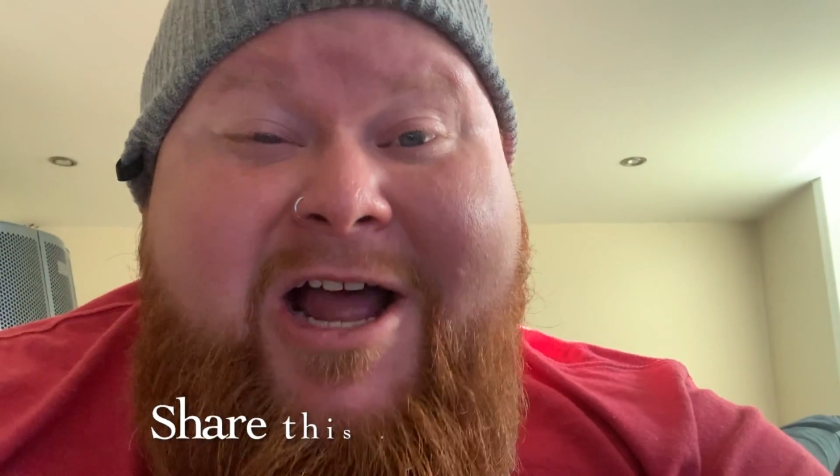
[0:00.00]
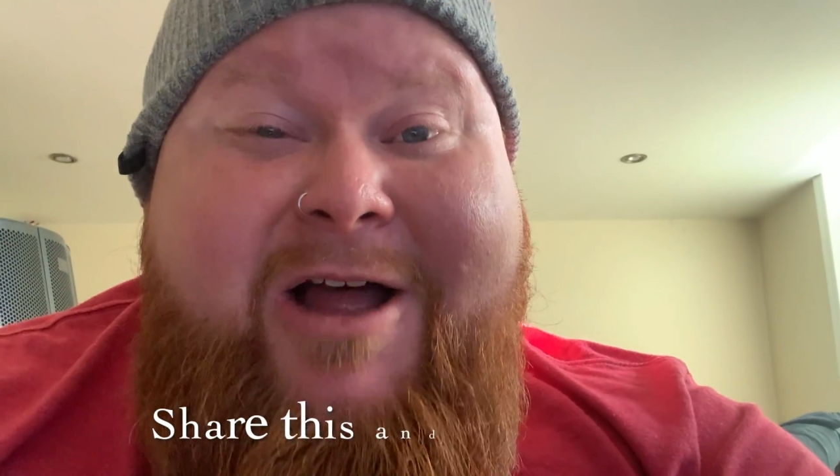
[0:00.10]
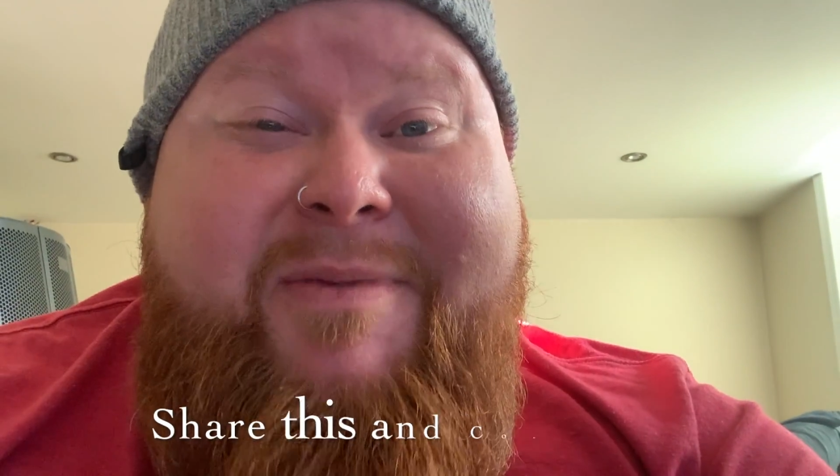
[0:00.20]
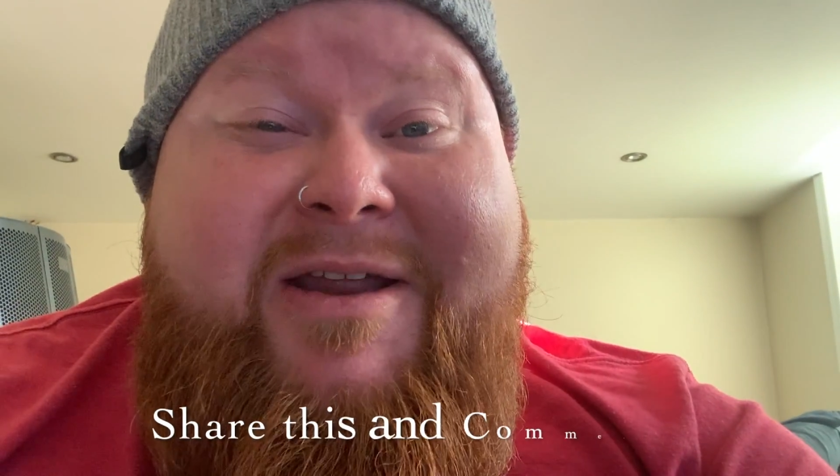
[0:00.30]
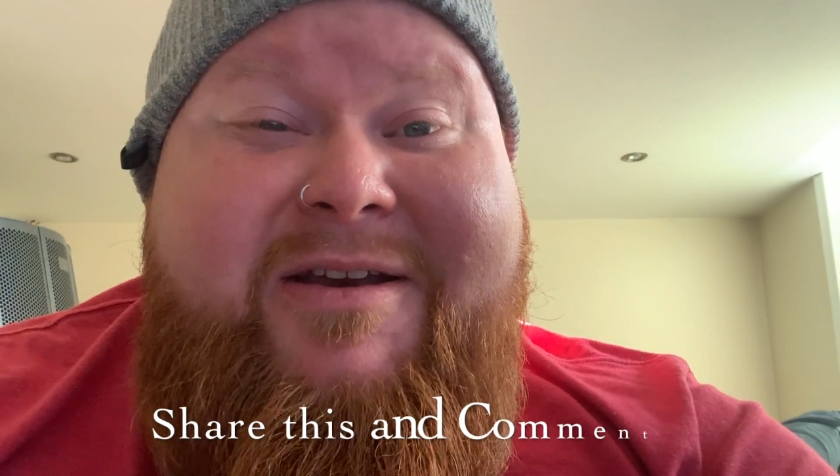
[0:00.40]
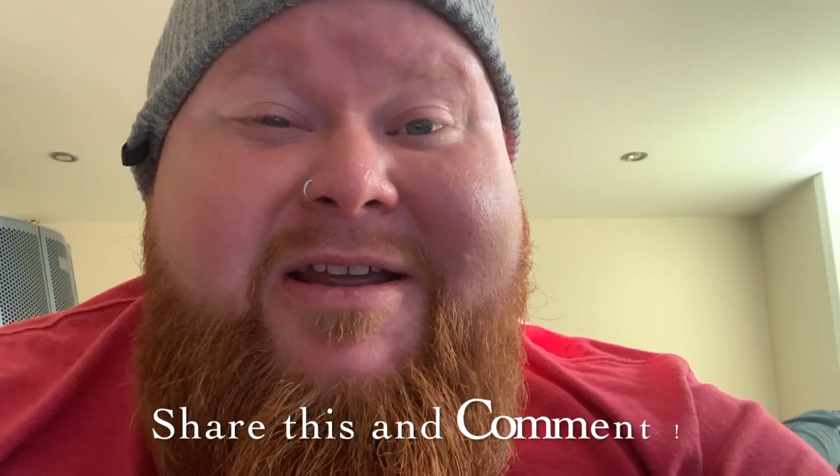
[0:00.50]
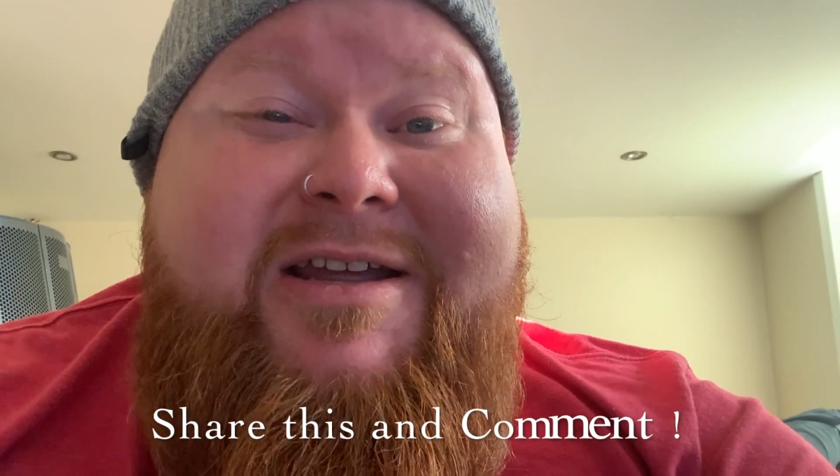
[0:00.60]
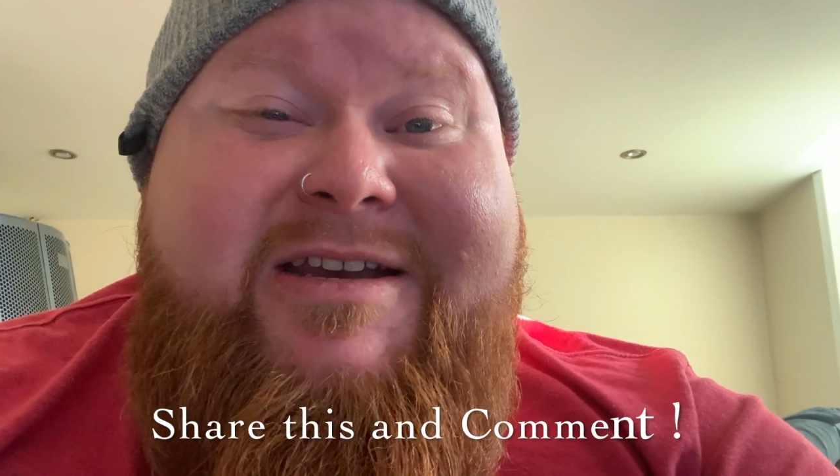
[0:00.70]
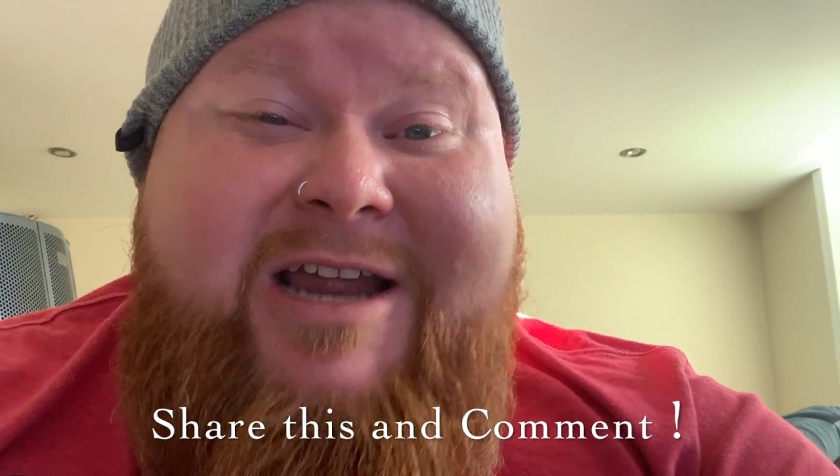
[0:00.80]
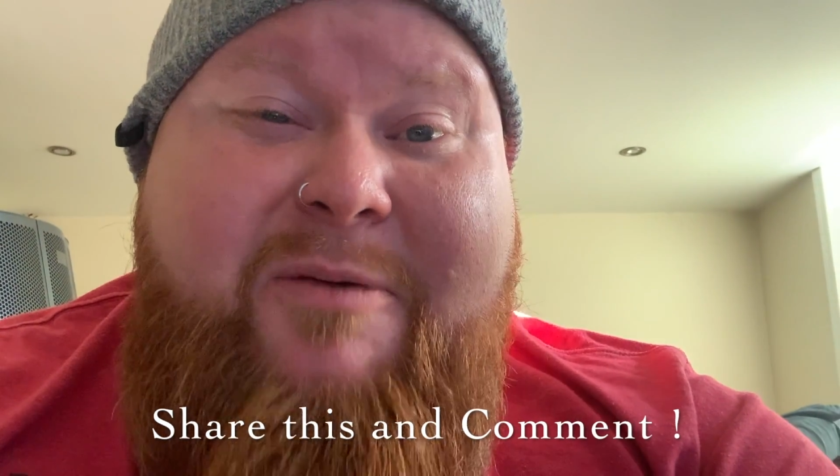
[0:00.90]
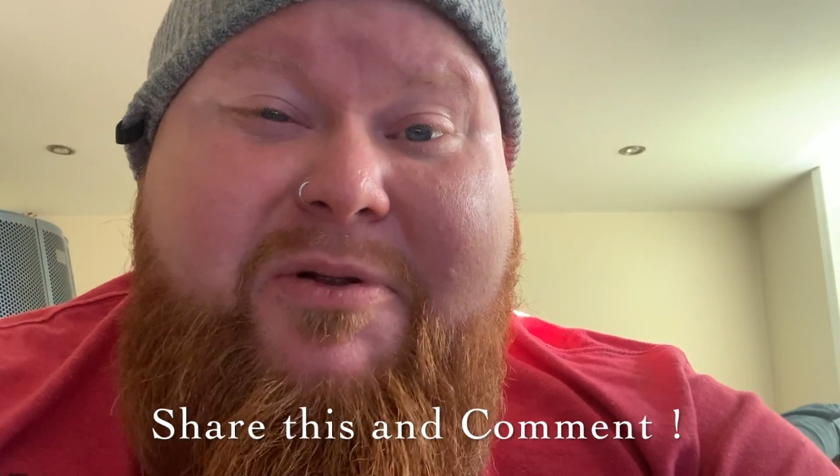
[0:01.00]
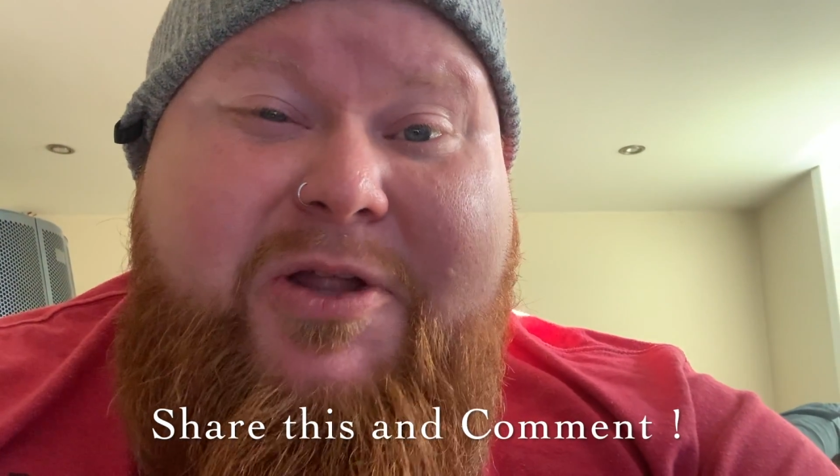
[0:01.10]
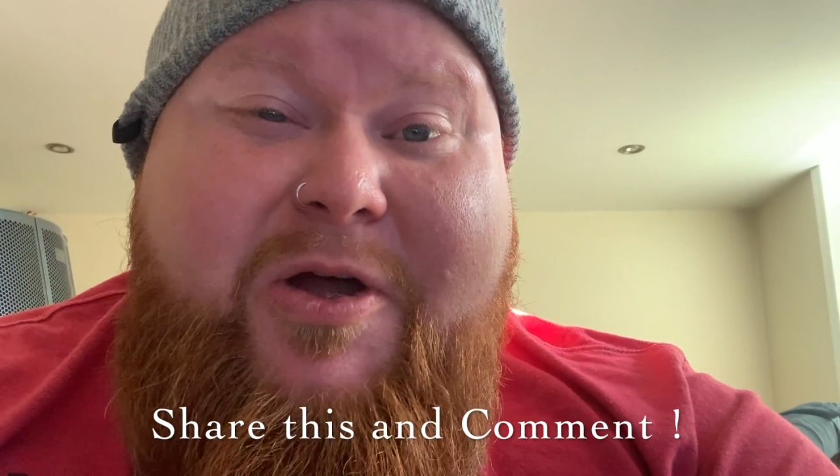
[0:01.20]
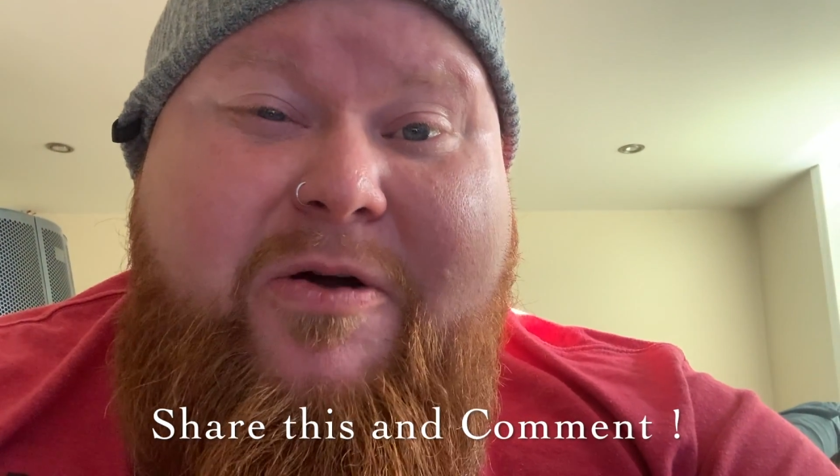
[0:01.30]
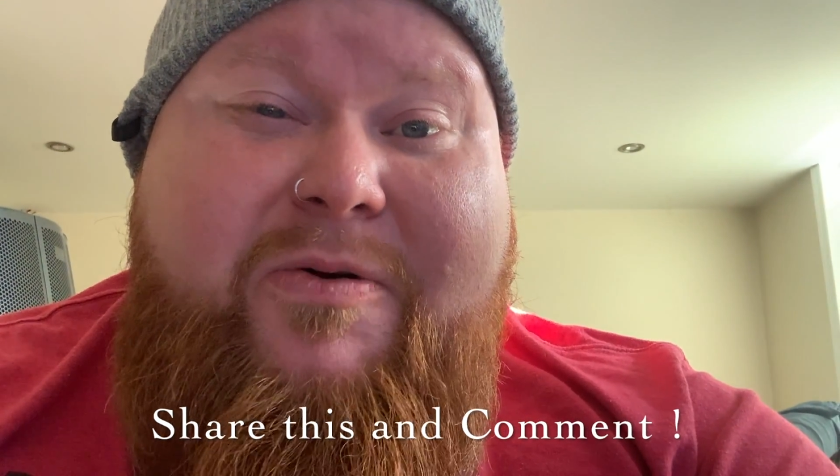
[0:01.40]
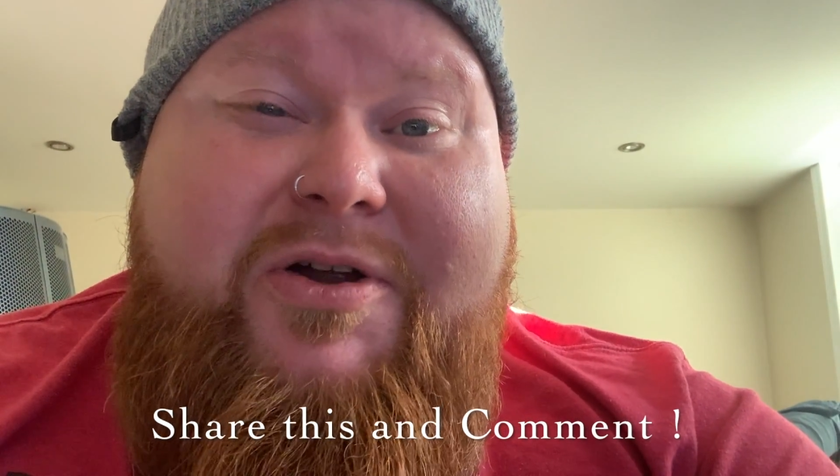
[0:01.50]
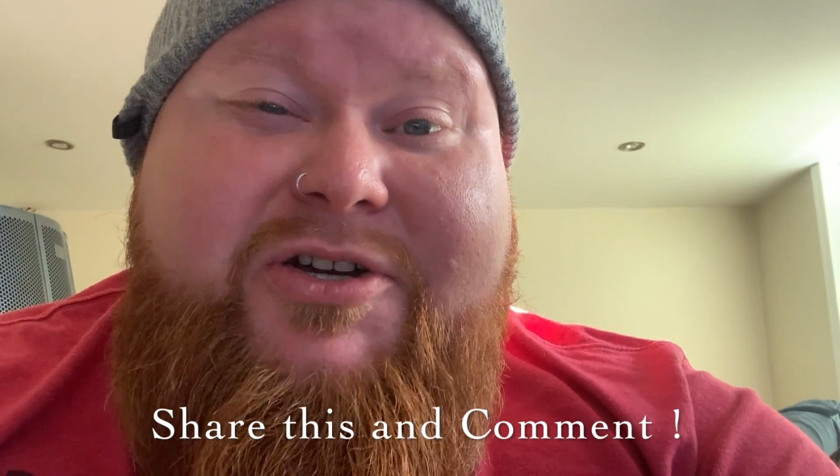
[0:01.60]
comment down below.